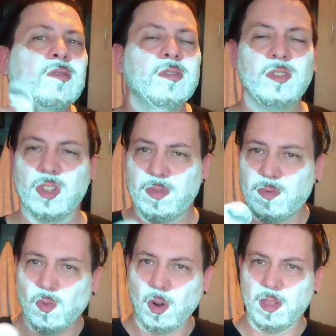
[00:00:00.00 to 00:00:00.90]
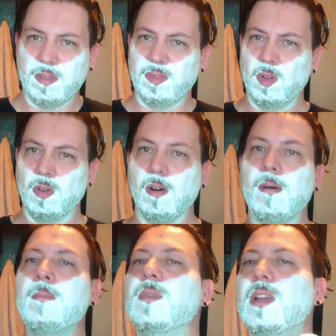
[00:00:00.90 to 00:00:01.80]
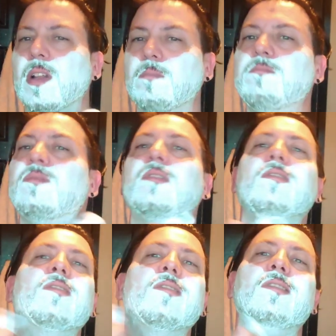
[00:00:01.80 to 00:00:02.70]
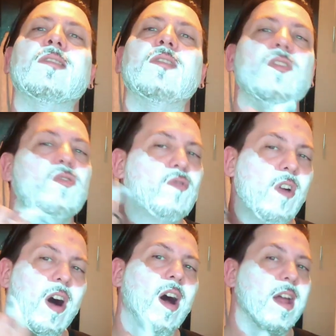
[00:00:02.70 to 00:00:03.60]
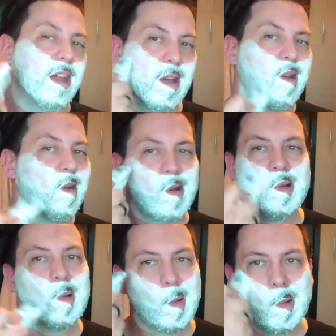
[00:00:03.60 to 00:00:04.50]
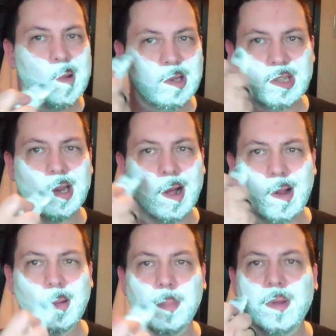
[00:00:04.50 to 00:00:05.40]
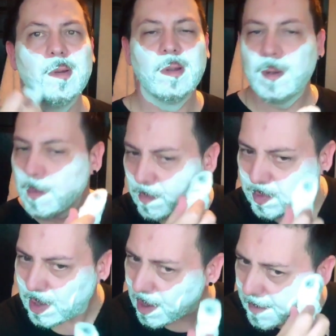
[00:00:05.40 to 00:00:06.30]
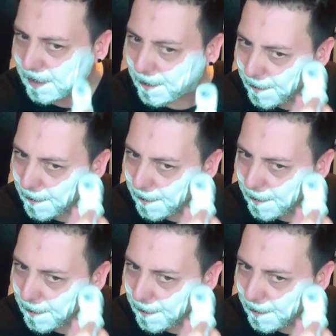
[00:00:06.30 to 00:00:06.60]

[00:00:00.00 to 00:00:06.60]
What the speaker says: Just fall on the floor in a dry style. But no.